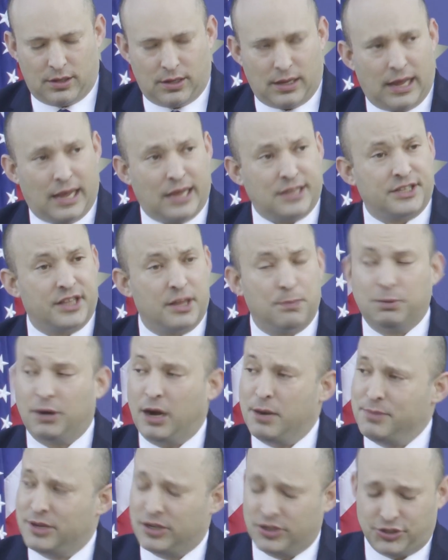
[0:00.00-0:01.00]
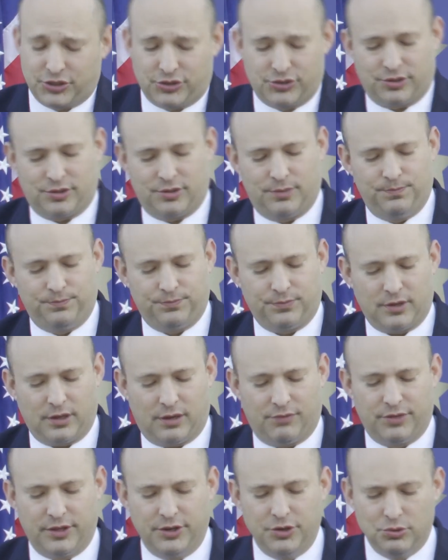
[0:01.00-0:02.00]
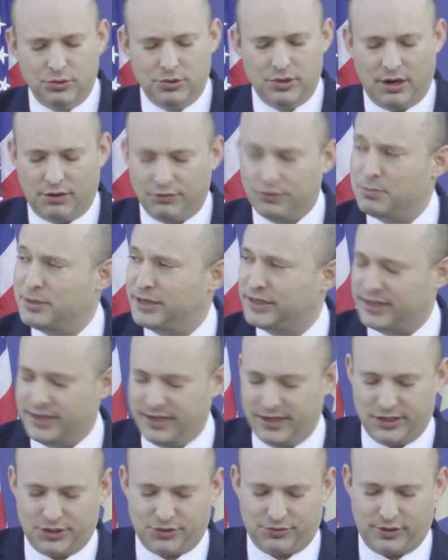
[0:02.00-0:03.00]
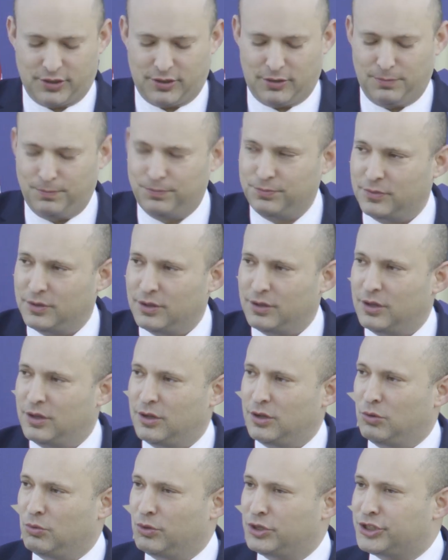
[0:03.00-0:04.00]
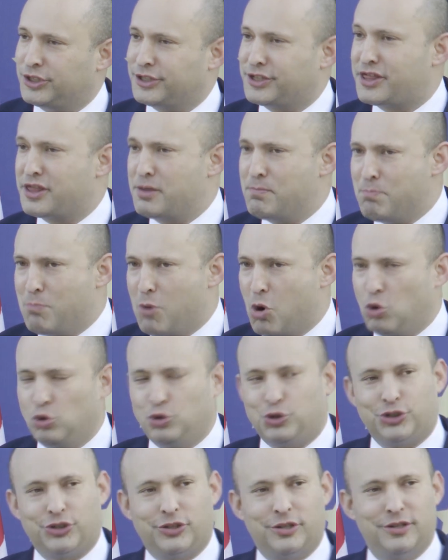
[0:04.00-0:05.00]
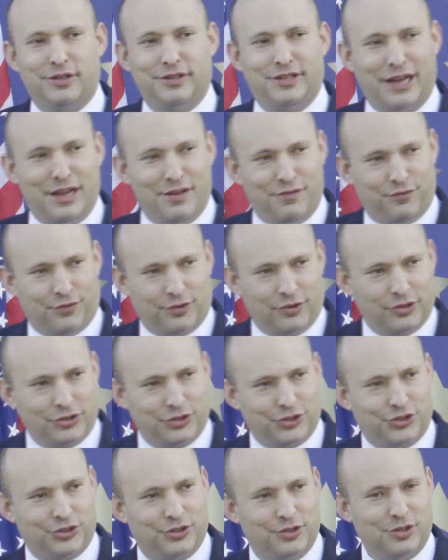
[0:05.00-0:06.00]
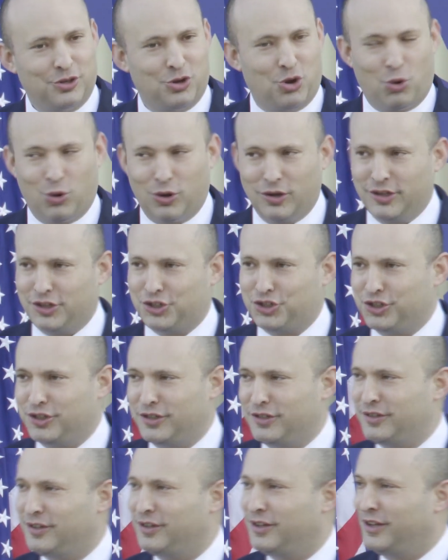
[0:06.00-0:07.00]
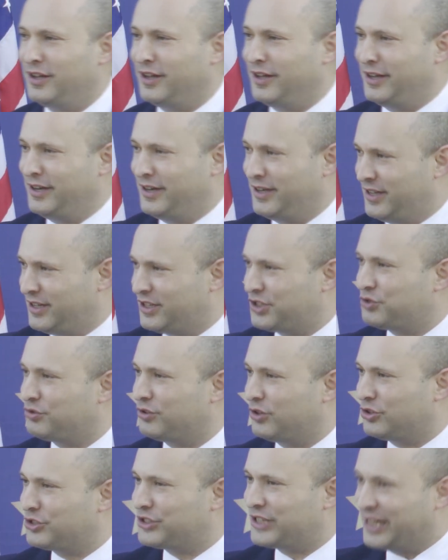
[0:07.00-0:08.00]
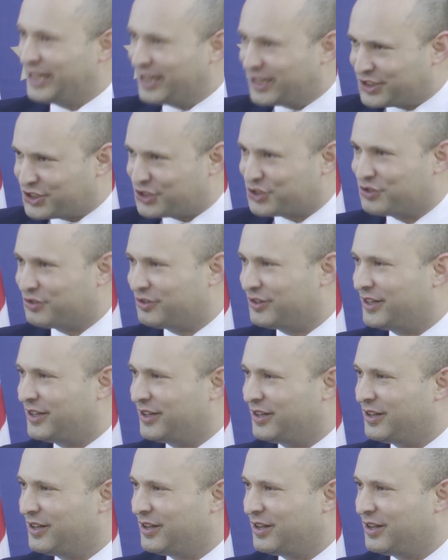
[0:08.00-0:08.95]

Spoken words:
As the Prime Minister of the new government in Israel, which is the most diverse coalition in Israel's history,